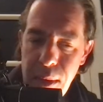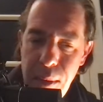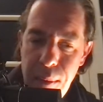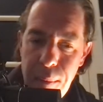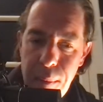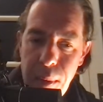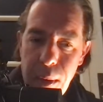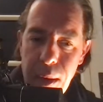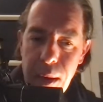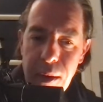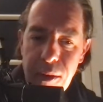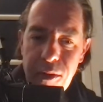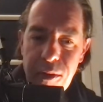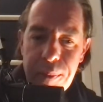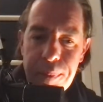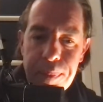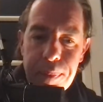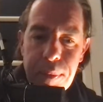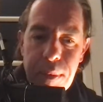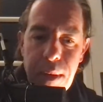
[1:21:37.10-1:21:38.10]
right.
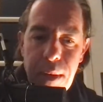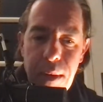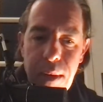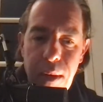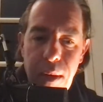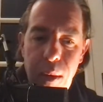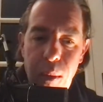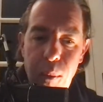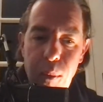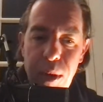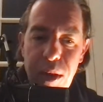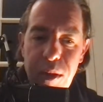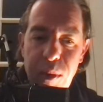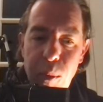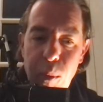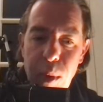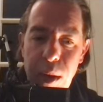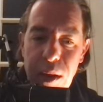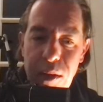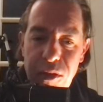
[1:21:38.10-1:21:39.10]
With
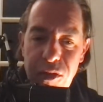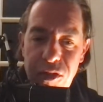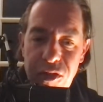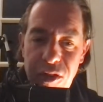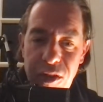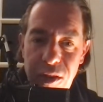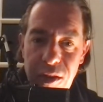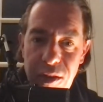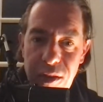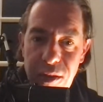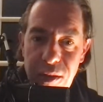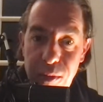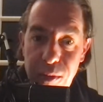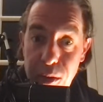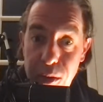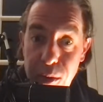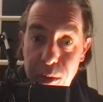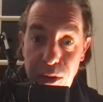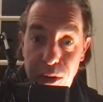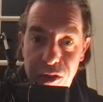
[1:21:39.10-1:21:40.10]
which,
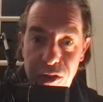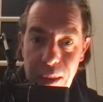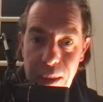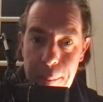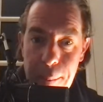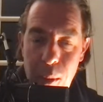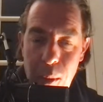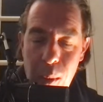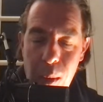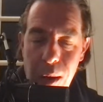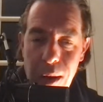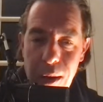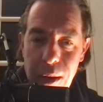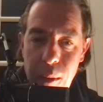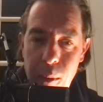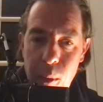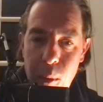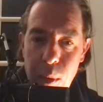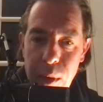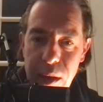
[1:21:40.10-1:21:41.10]
question number one,
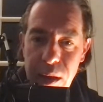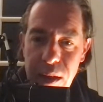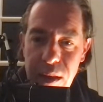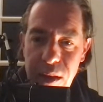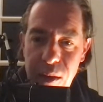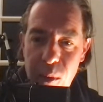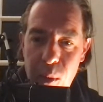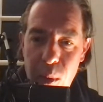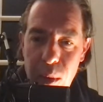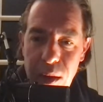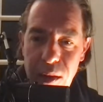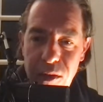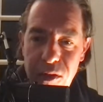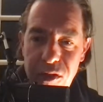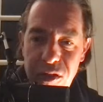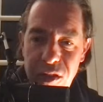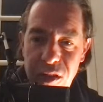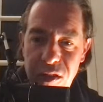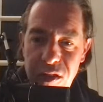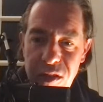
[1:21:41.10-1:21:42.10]
with
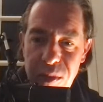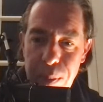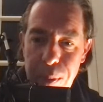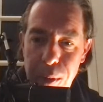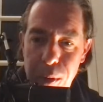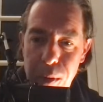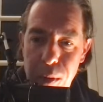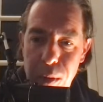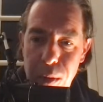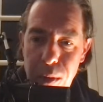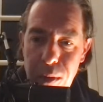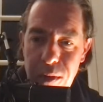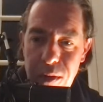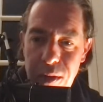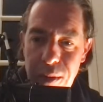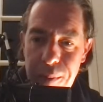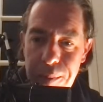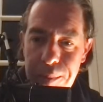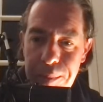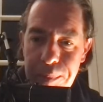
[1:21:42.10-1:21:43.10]
which sport?
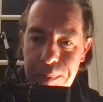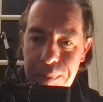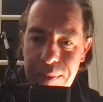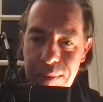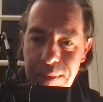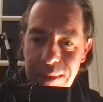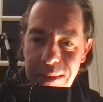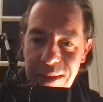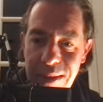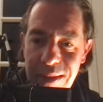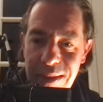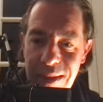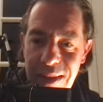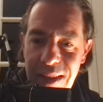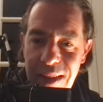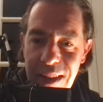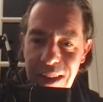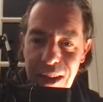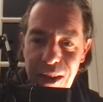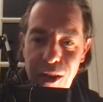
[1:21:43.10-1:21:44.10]

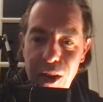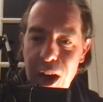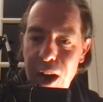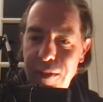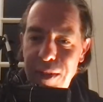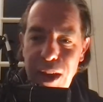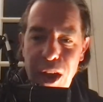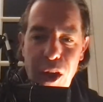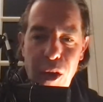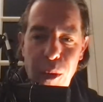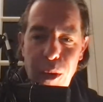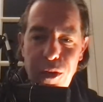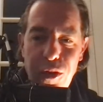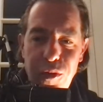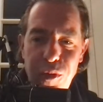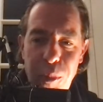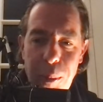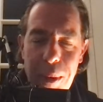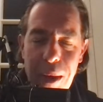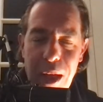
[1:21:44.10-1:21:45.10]
You're not having a quiz
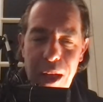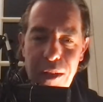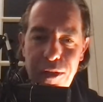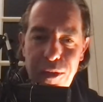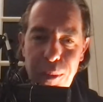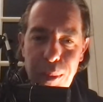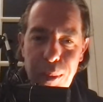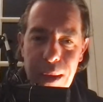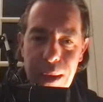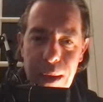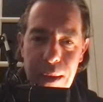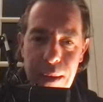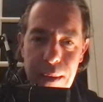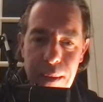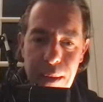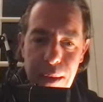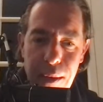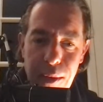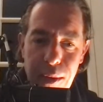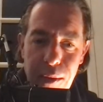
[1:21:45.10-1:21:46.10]
from last week?
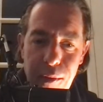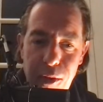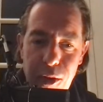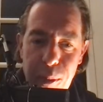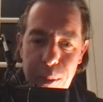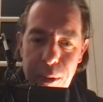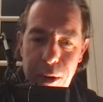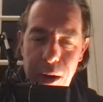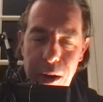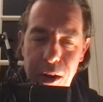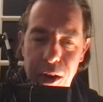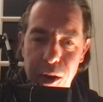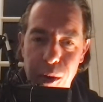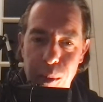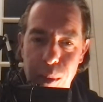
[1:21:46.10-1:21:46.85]
No, you've got a brand new